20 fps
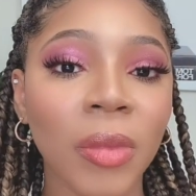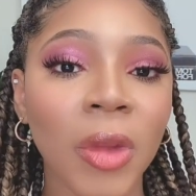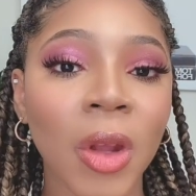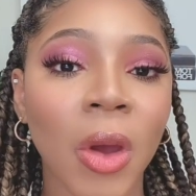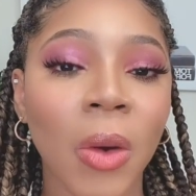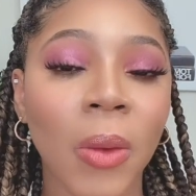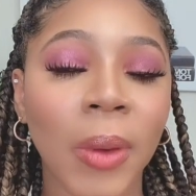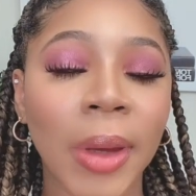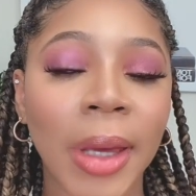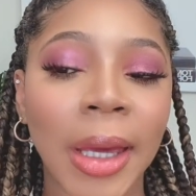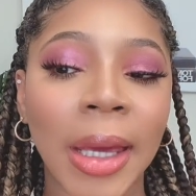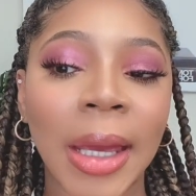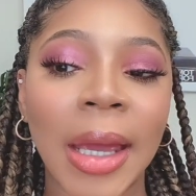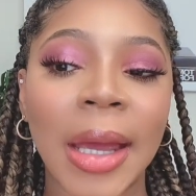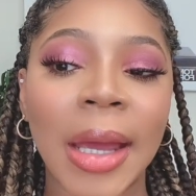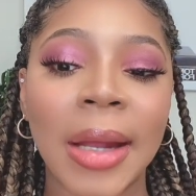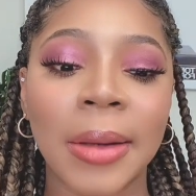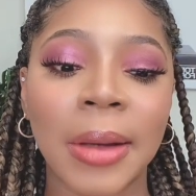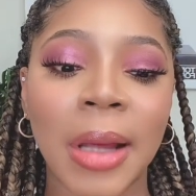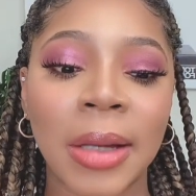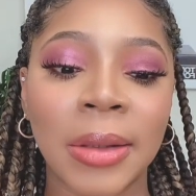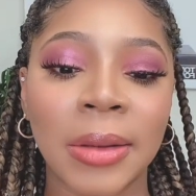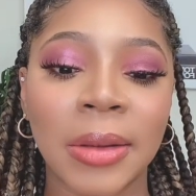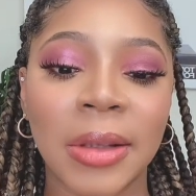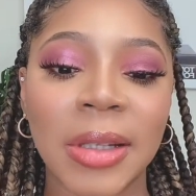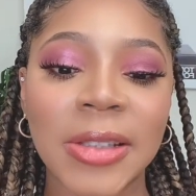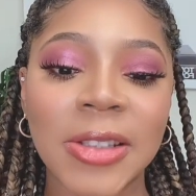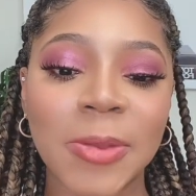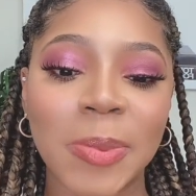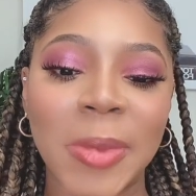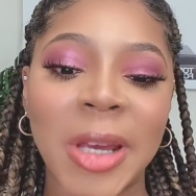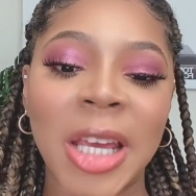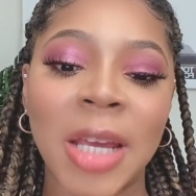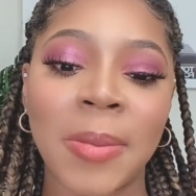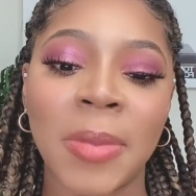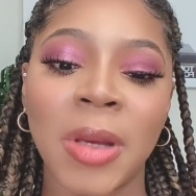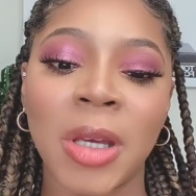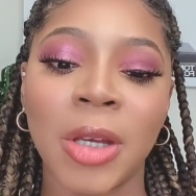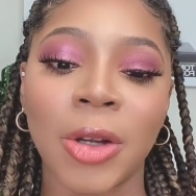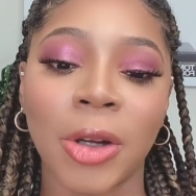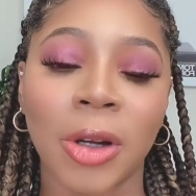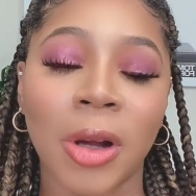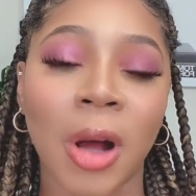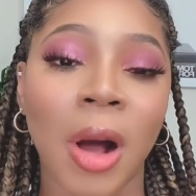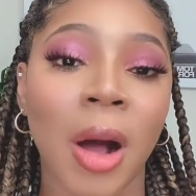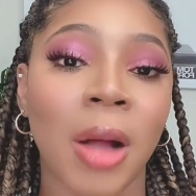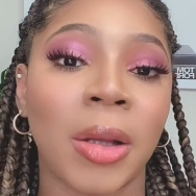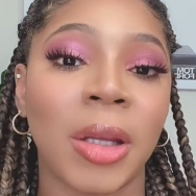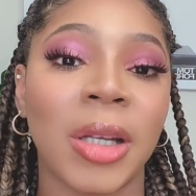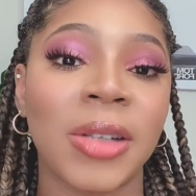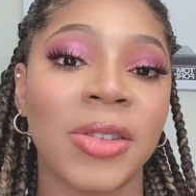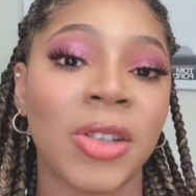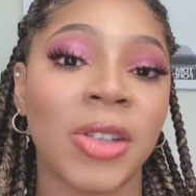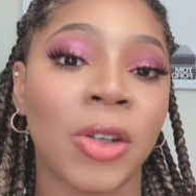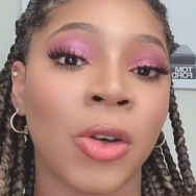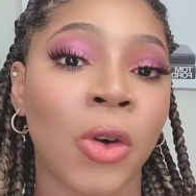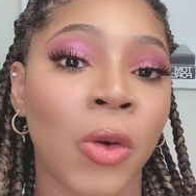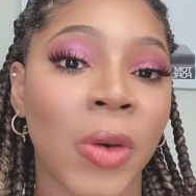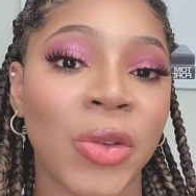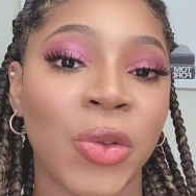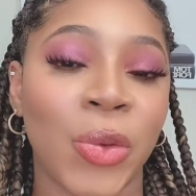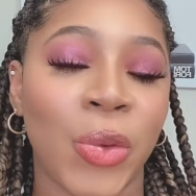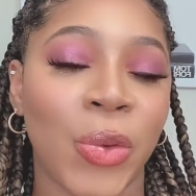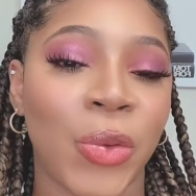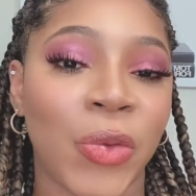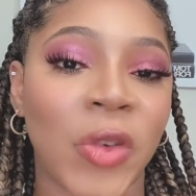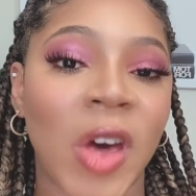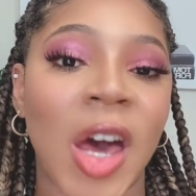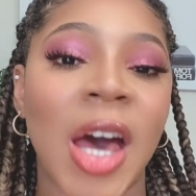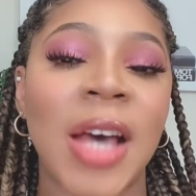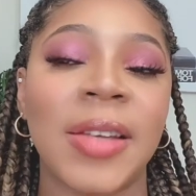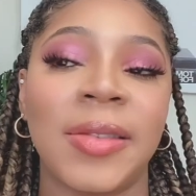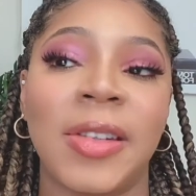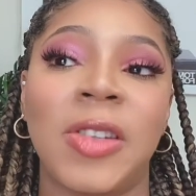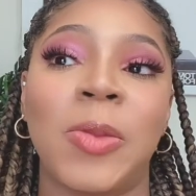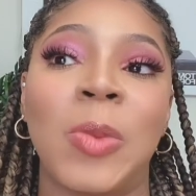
okay? And this may be your calling to go into a fast.